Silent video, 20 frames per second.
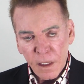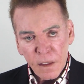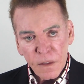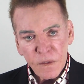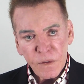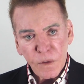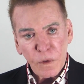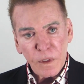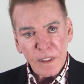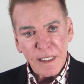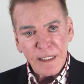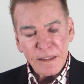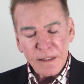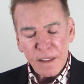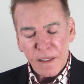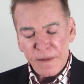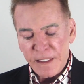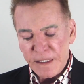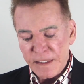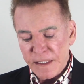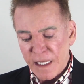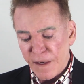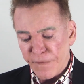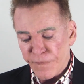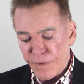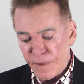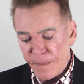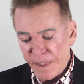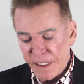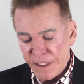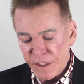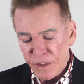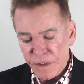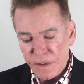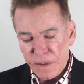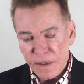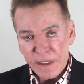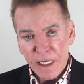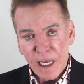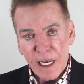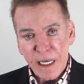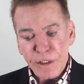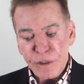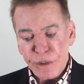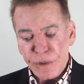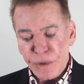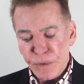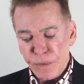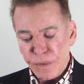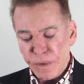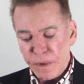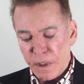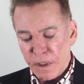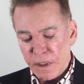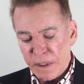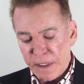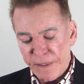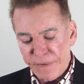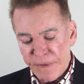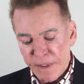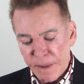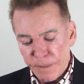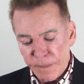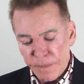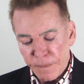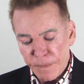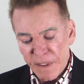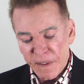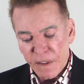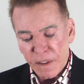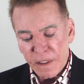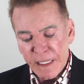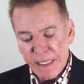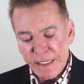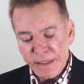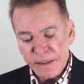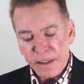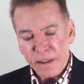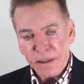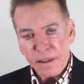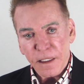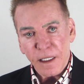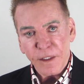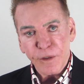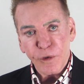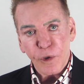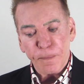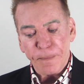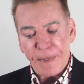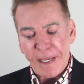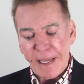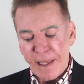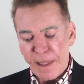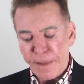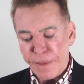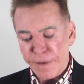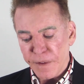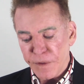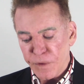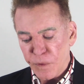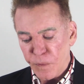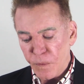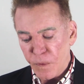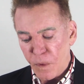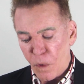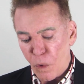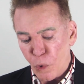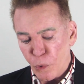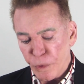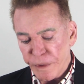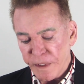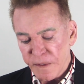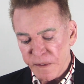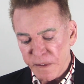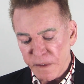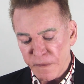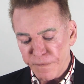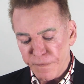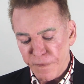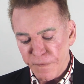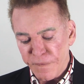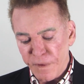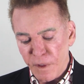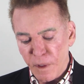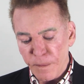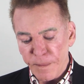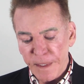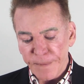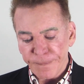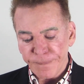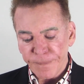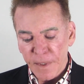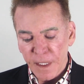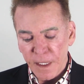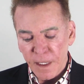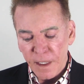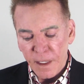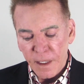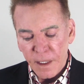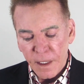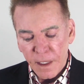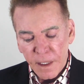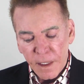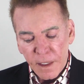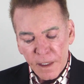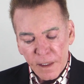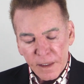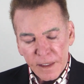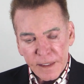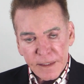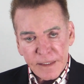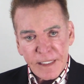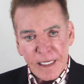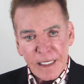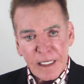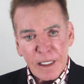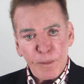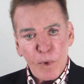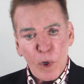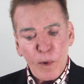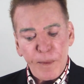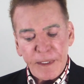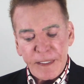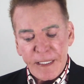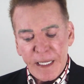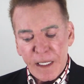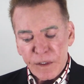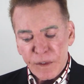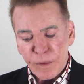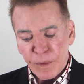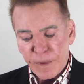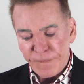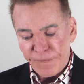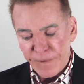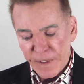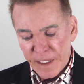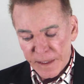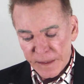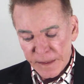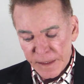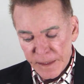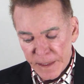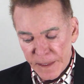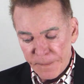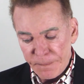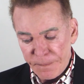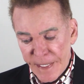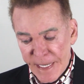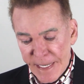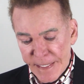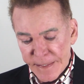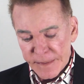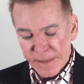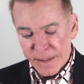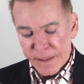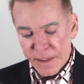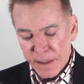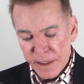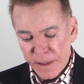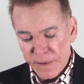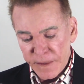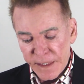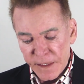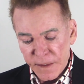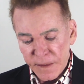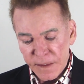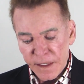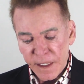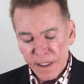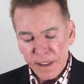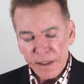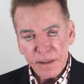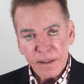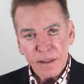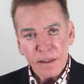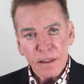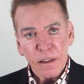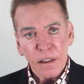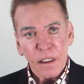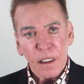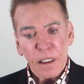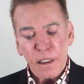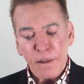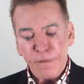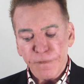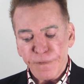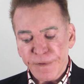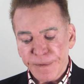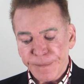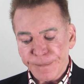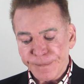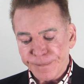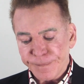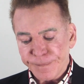So let these affirmations guide you. Let them be the light on your path to wholeness and fulfillment. Let's take a moment now to reflect and bask in the insights of